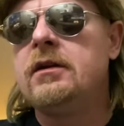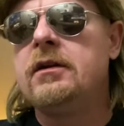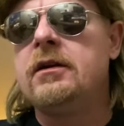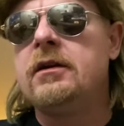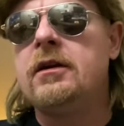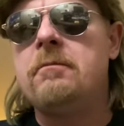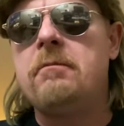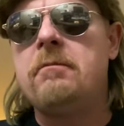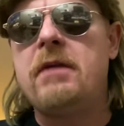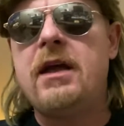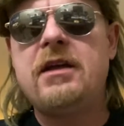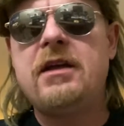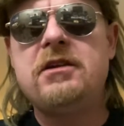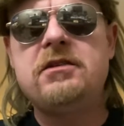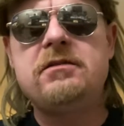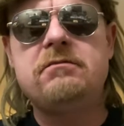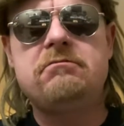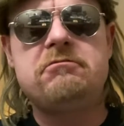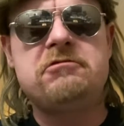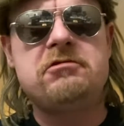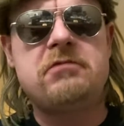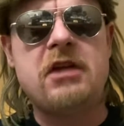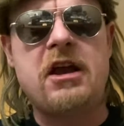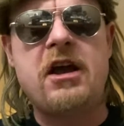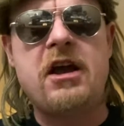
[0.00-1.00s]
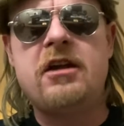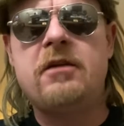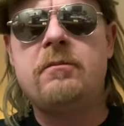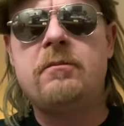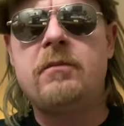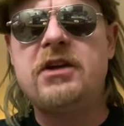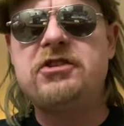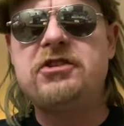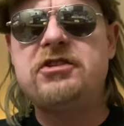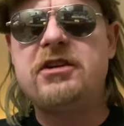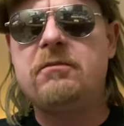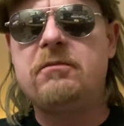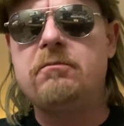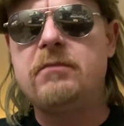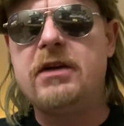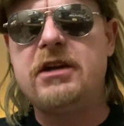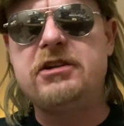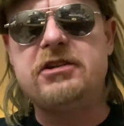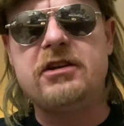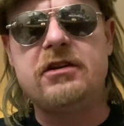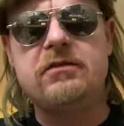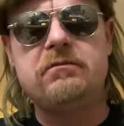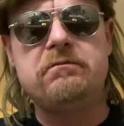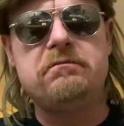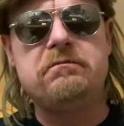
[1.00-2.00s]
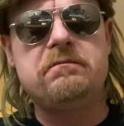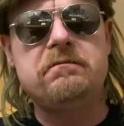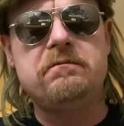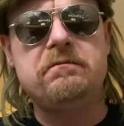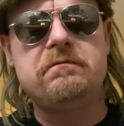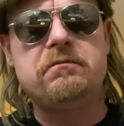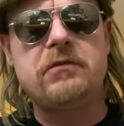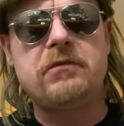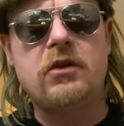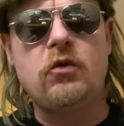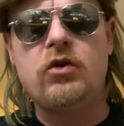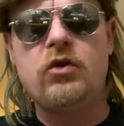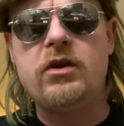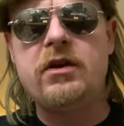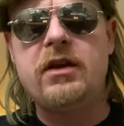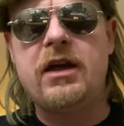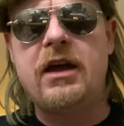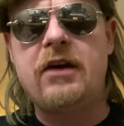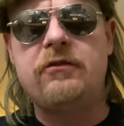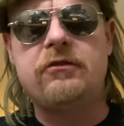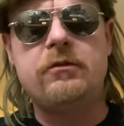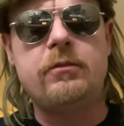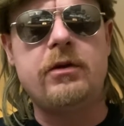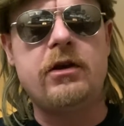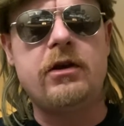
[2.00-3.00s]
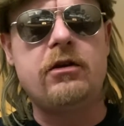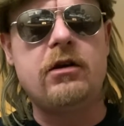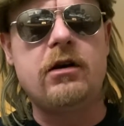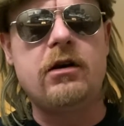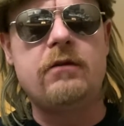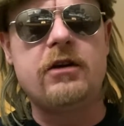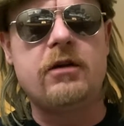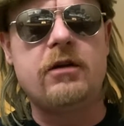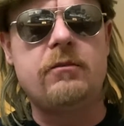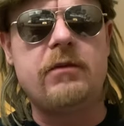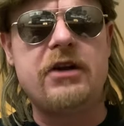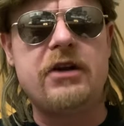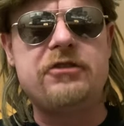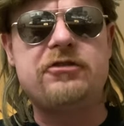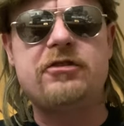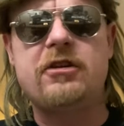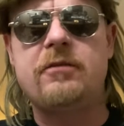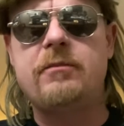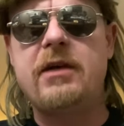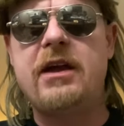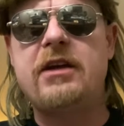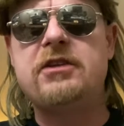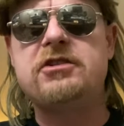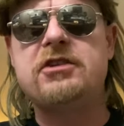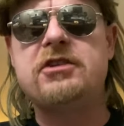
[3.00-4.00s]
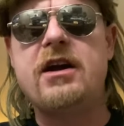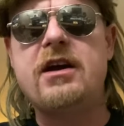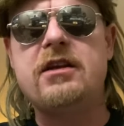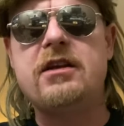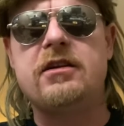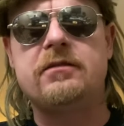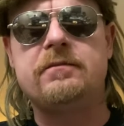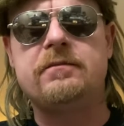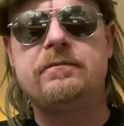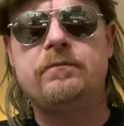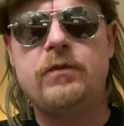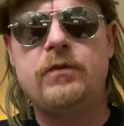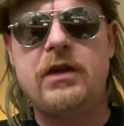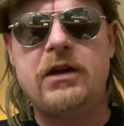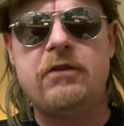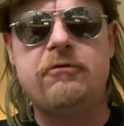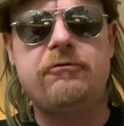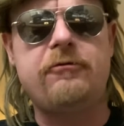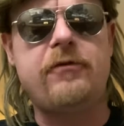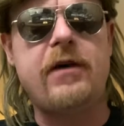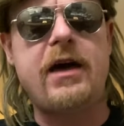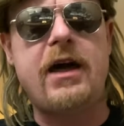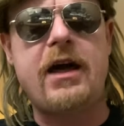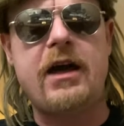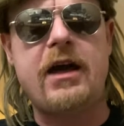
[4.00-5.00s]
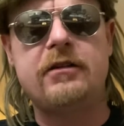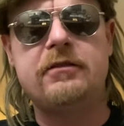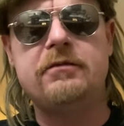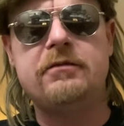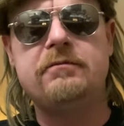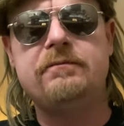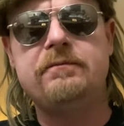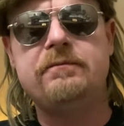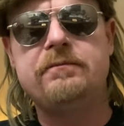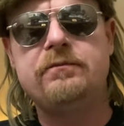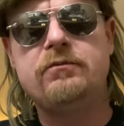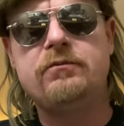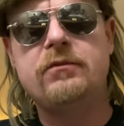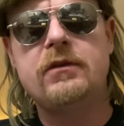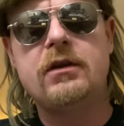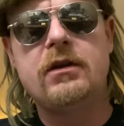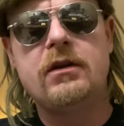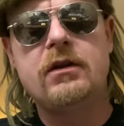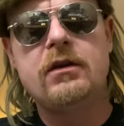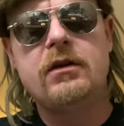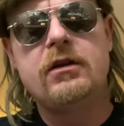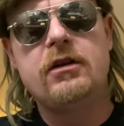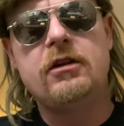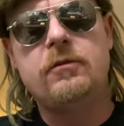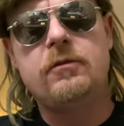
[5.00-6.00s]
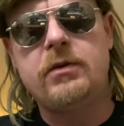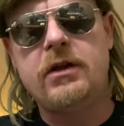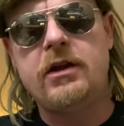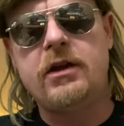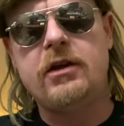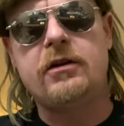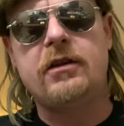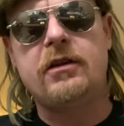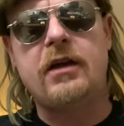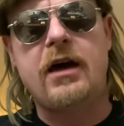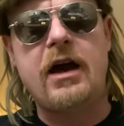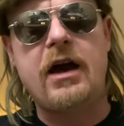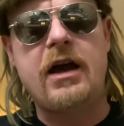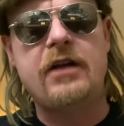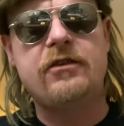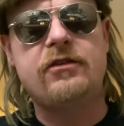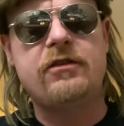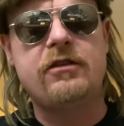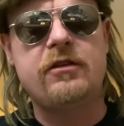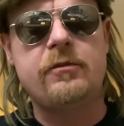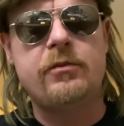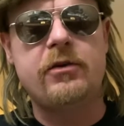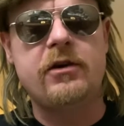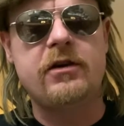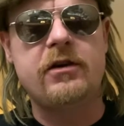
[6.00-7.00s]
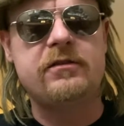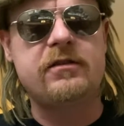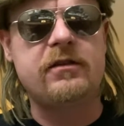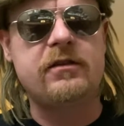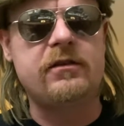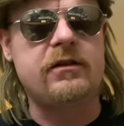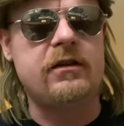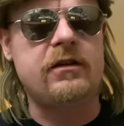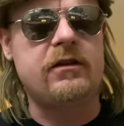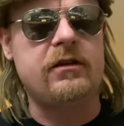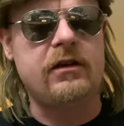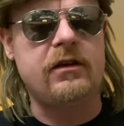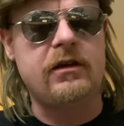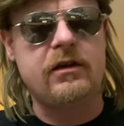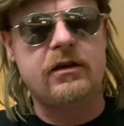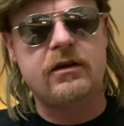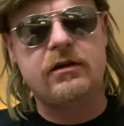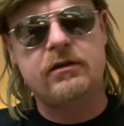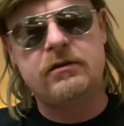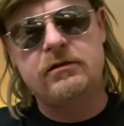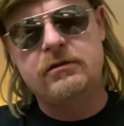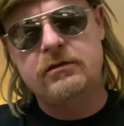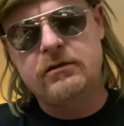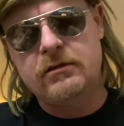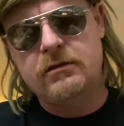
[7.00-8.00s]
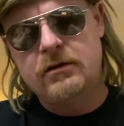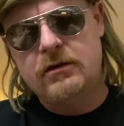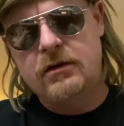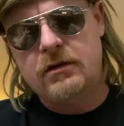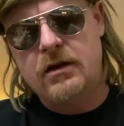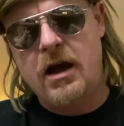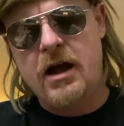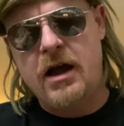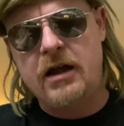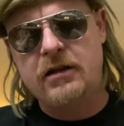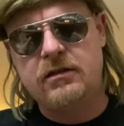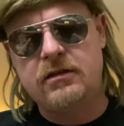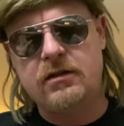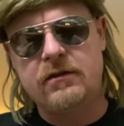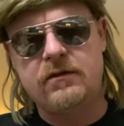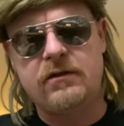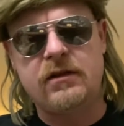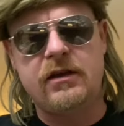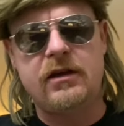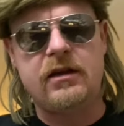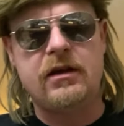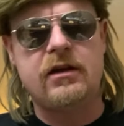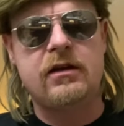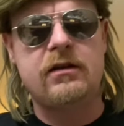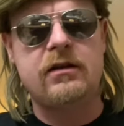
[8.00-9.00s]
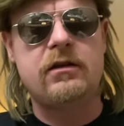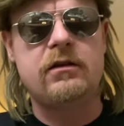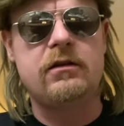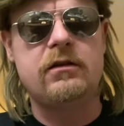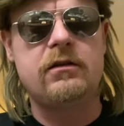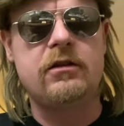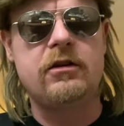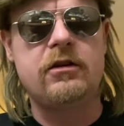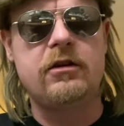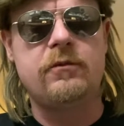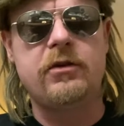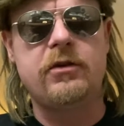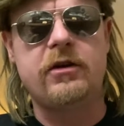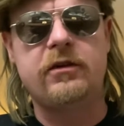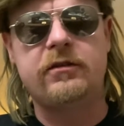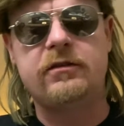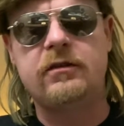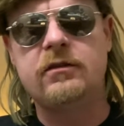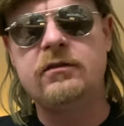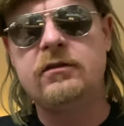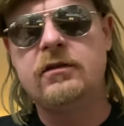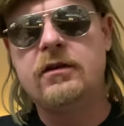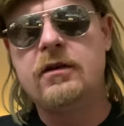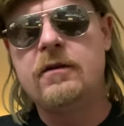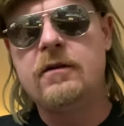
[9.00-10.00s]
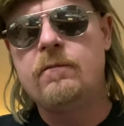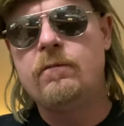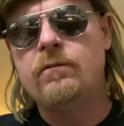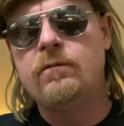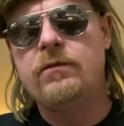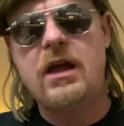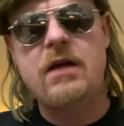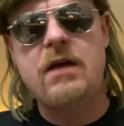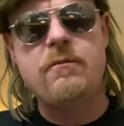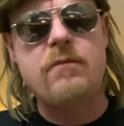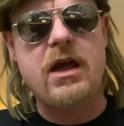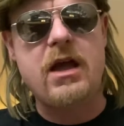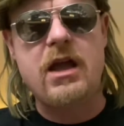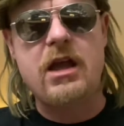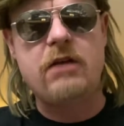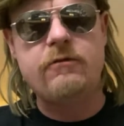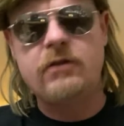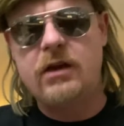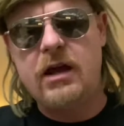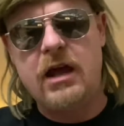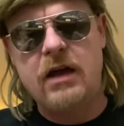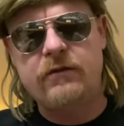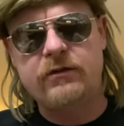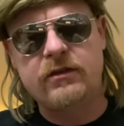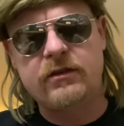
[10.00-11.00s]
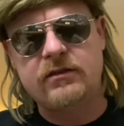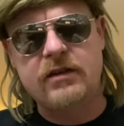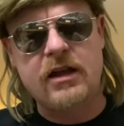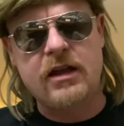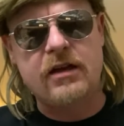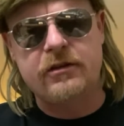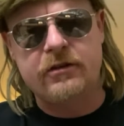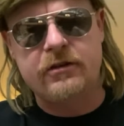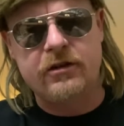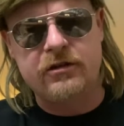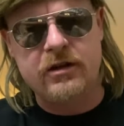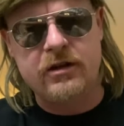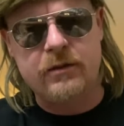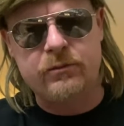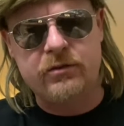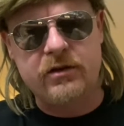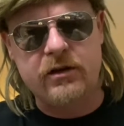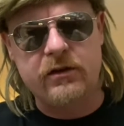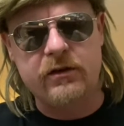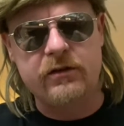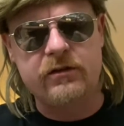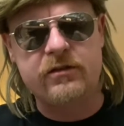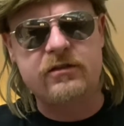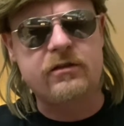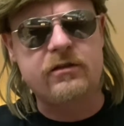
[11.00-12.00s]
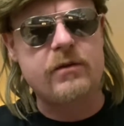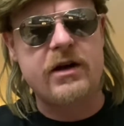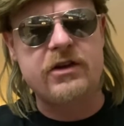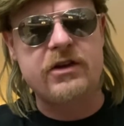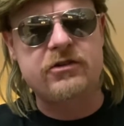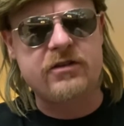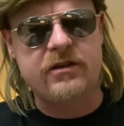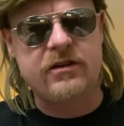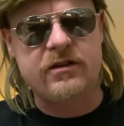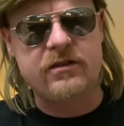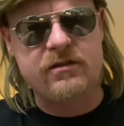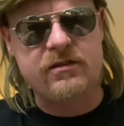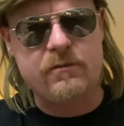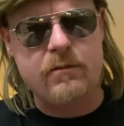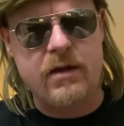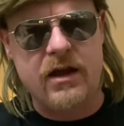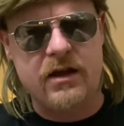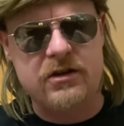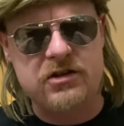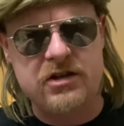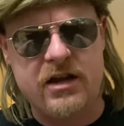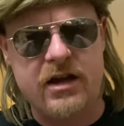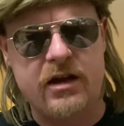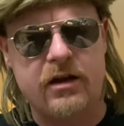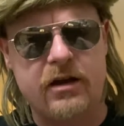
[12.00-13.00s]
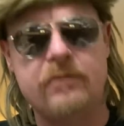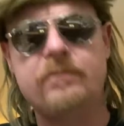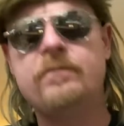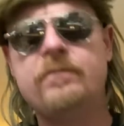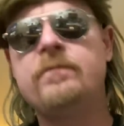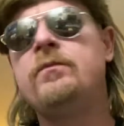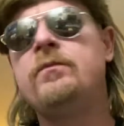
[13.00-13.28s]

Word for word: A mangina munching midget wouldn't have to bend over to munch on a mangina. In fact, depending on the height of the person and the uh, height of the uh, little person, they may even have to stand on their tiptoes to munch on some mangina.